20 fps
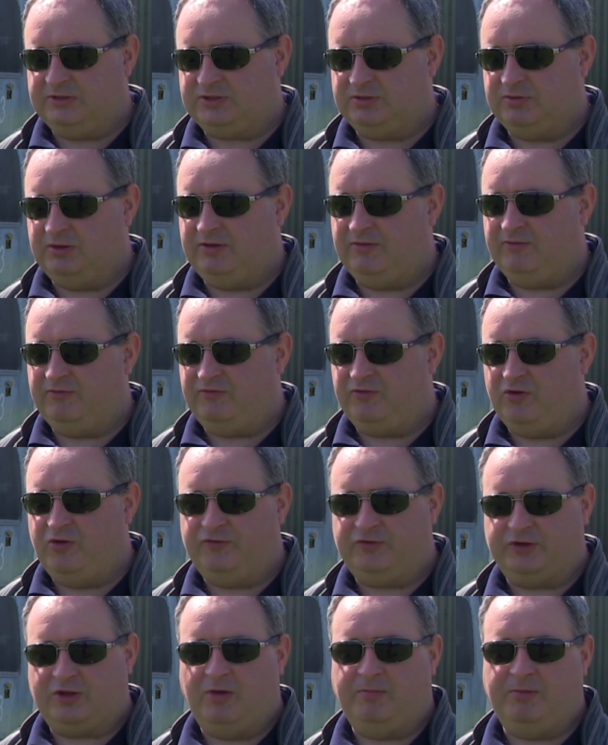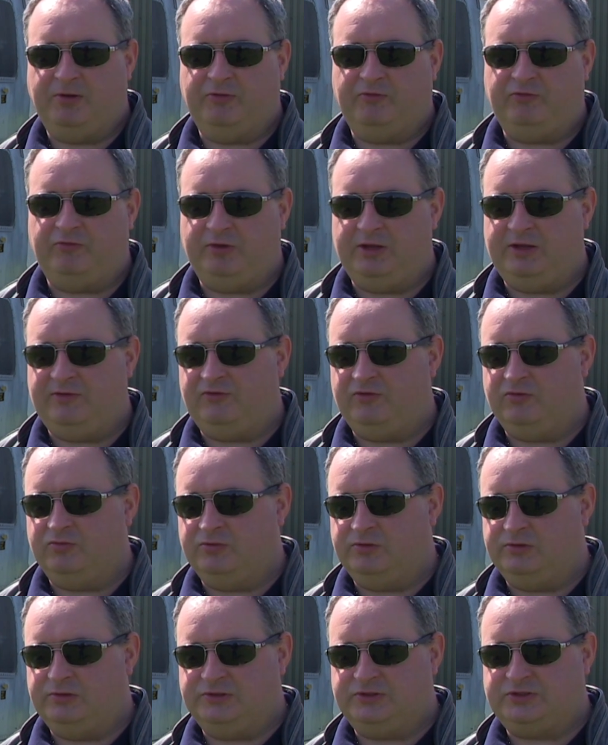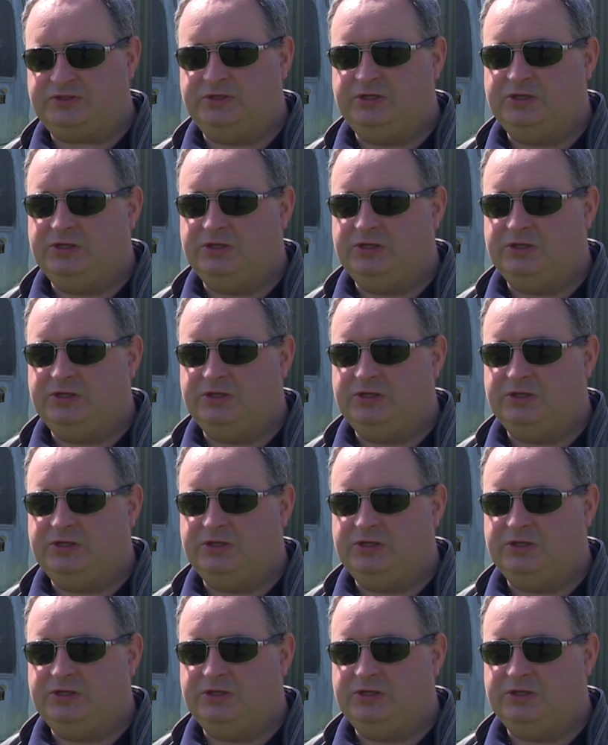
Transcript: so it involved a couple of refuels